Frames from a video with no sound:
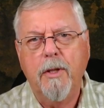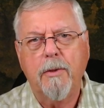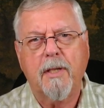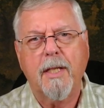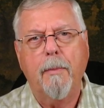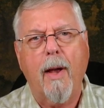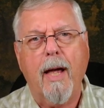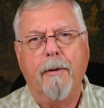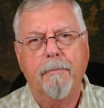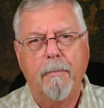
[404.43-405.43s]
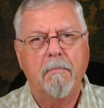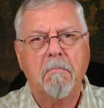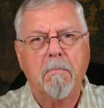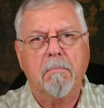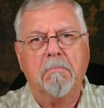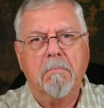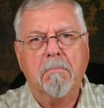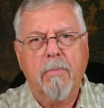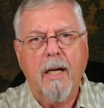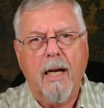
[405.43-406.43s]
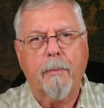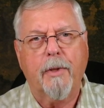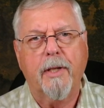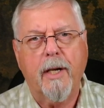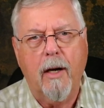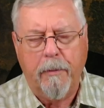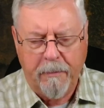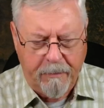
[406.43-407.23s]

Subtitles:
use the same line. Brilliant, I'm good to go.